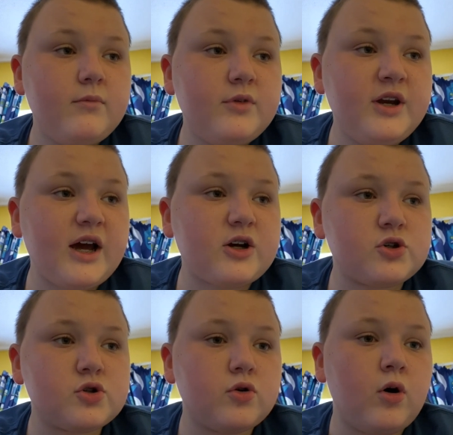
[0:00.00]

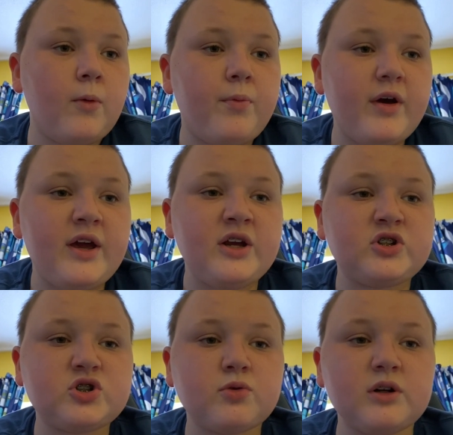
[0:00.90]
Next up is
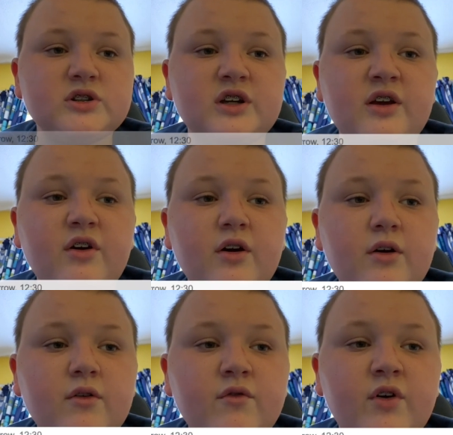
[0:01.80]
Swansea
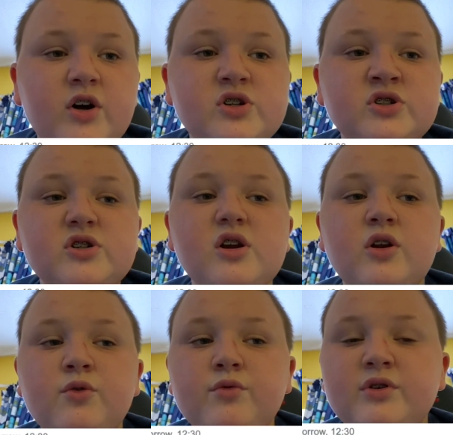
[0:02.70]
versus
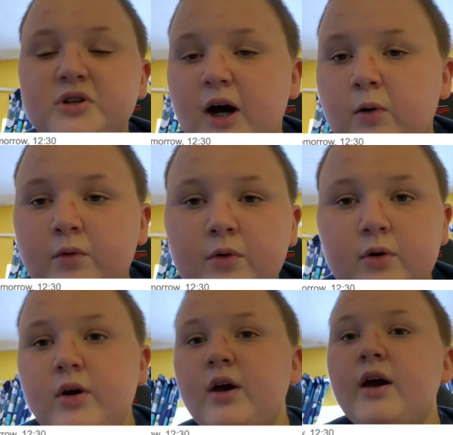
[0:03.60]
Luton Town.
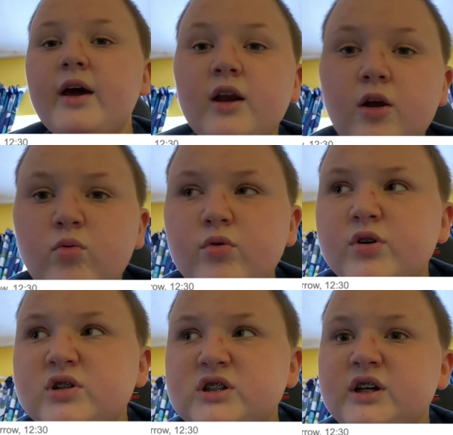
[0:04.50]

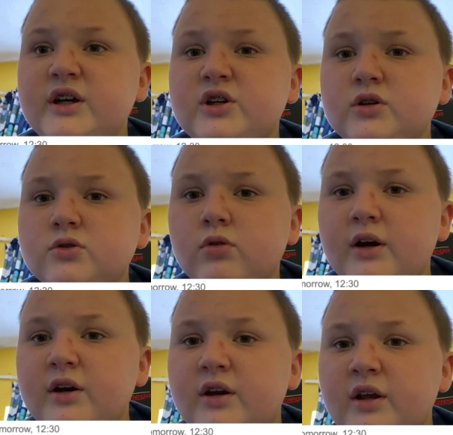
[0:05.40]
Luton sit
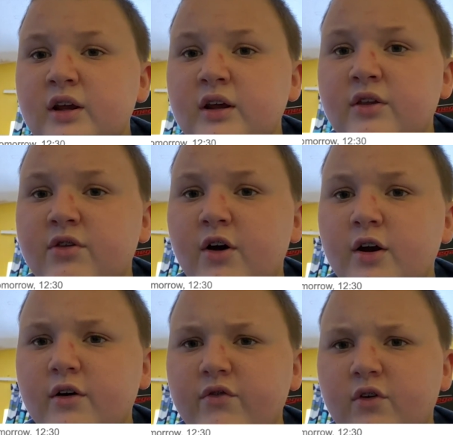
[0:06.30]

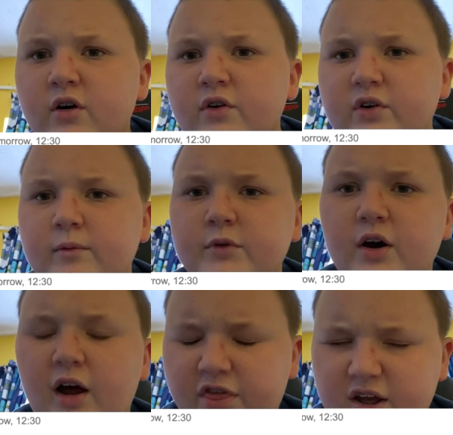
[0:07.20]
23rd or 4th.
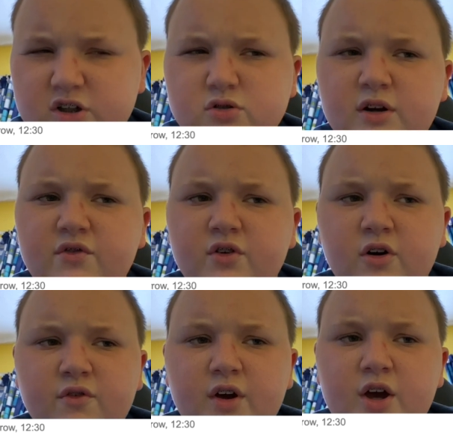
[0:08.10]
I think it's
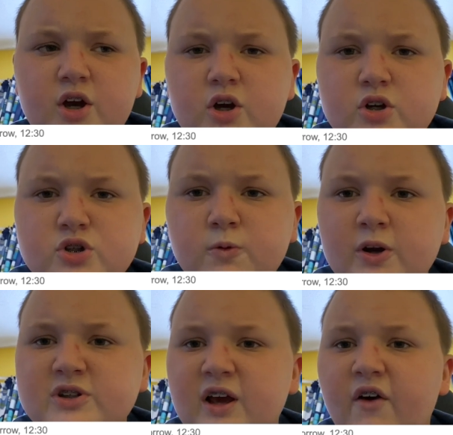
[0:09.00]
24th.
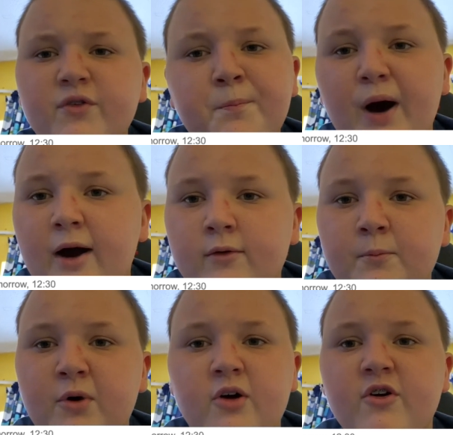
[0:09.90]
Swansea after battering
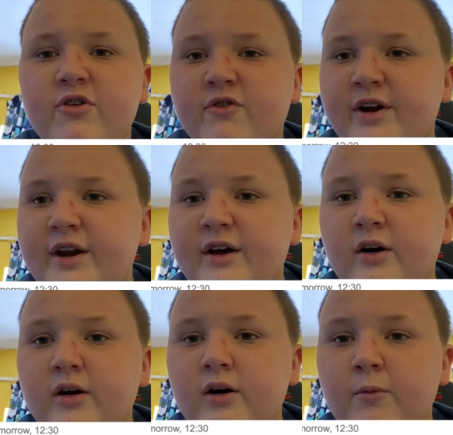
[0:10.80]
Borough
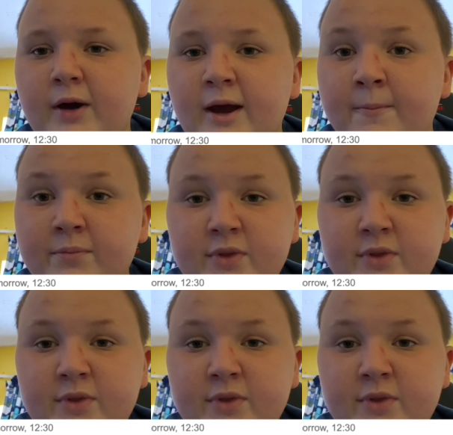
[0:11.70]
3-0 away.